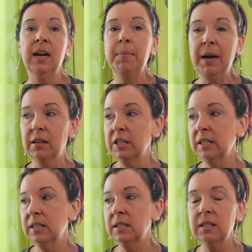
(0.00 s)

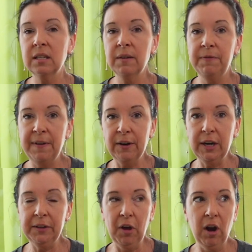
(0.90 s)
apologize, this is a
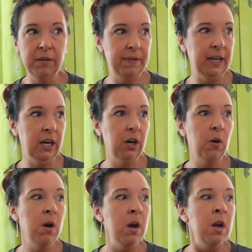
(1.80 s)
very long
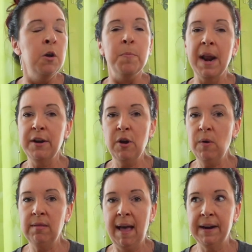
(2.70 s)
video, but I know
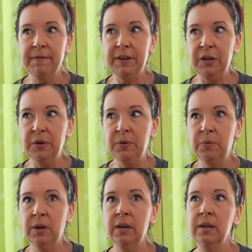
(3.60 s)
a lot of
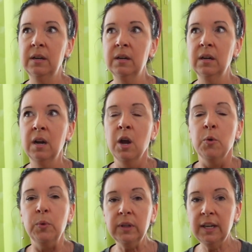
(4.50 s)
you
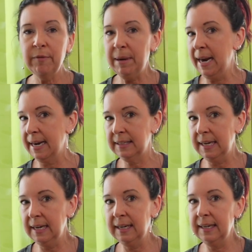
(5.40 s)
really have been
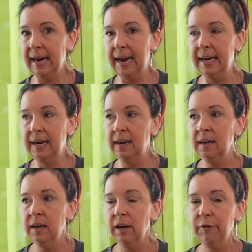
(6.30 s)
asking again
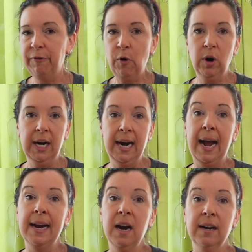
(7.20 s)
for an
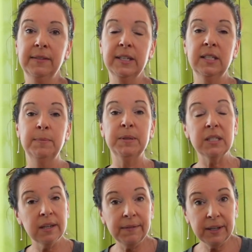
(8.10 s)
Iharvest
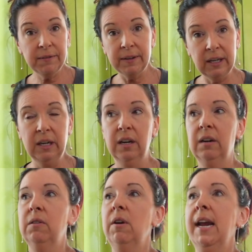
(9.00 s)
specific
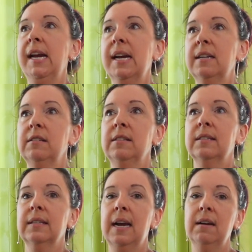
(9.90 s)
video and
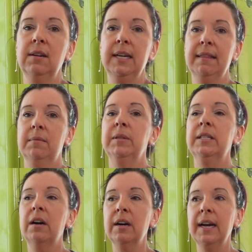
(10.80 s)
how to get them
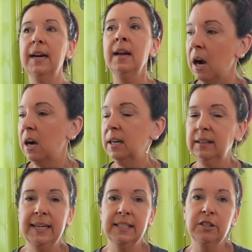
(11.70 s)
started. I
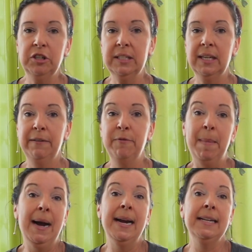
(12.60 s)
like to just give
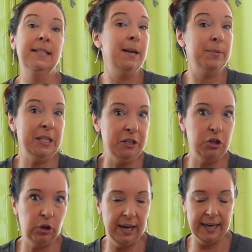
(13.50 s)
my tips and
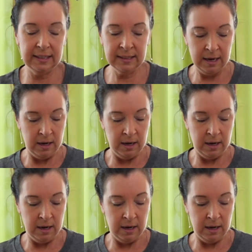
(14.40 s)
tricks.